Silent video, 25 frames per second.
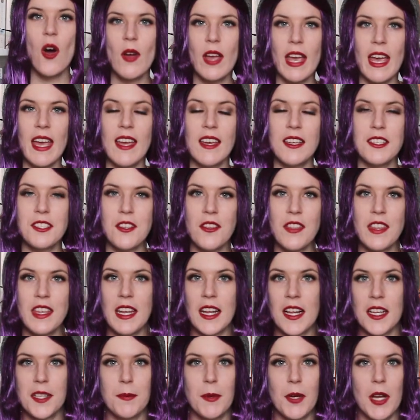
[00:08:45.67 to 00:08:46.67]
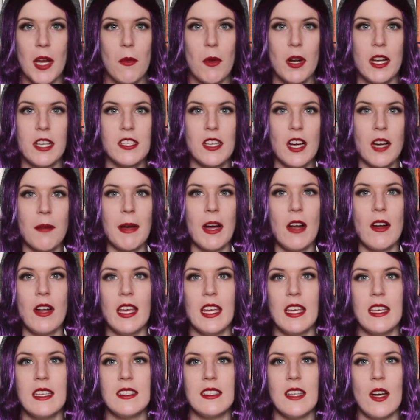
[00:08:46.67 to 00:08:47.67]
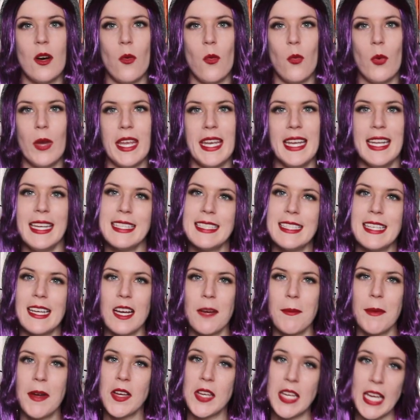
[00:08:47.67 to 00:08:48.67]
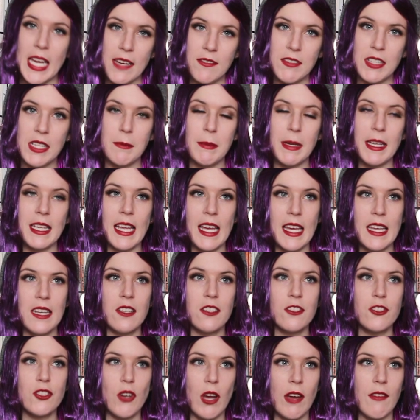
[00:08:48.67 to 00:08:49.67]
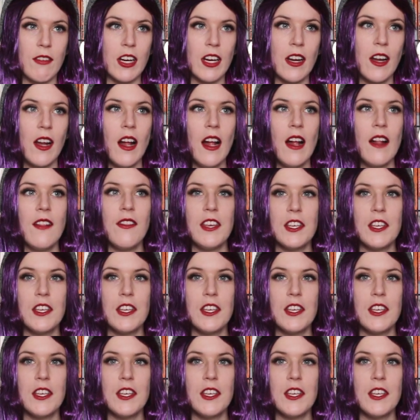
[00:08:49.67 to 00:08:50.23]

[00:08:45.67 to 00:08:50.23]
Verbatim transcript: Okay, so the next book I want to talk about is We Need to Talk About Kevin by Lionel Shriver.